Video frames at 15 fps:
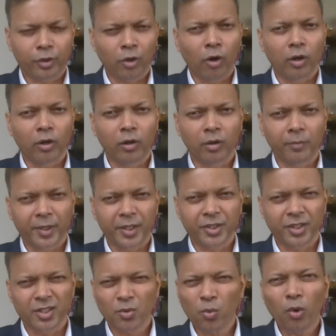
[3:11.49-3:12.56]
Hong Kong
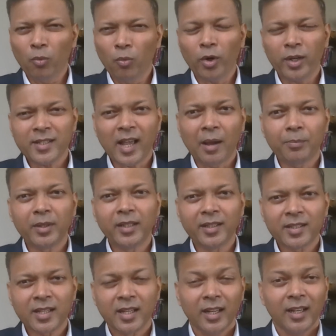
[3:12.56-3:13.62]
patients. What has happened
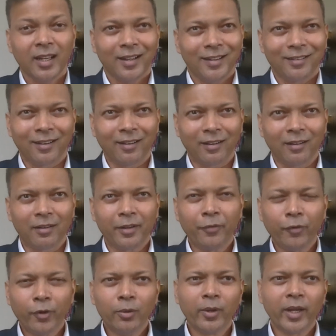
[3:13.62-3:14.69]
is, if
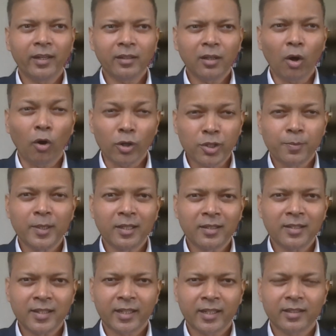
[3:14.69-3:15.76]
you look at the
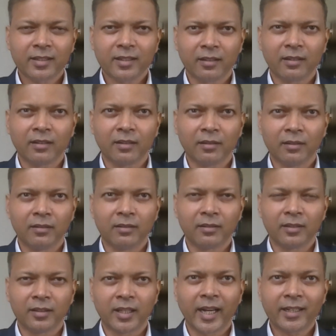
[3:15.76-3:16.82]
hospitals that
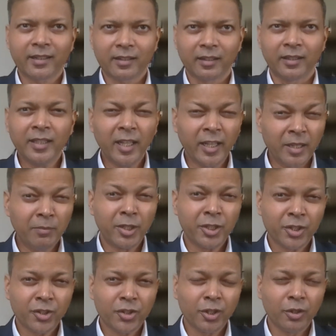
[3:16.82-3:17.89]
in the
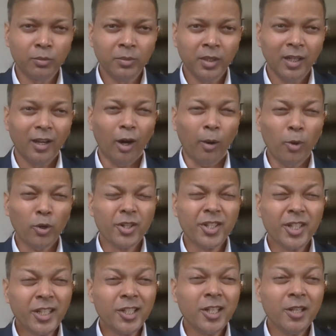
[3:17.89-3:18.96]
emergency room, about
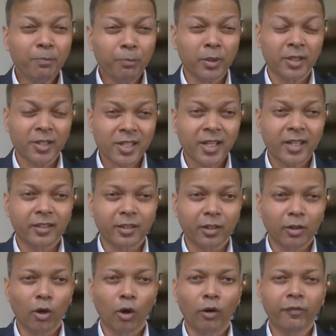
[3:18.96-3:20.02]
60%
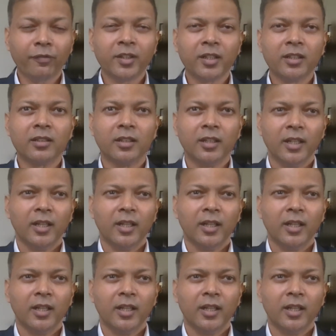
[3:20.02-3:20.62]
of the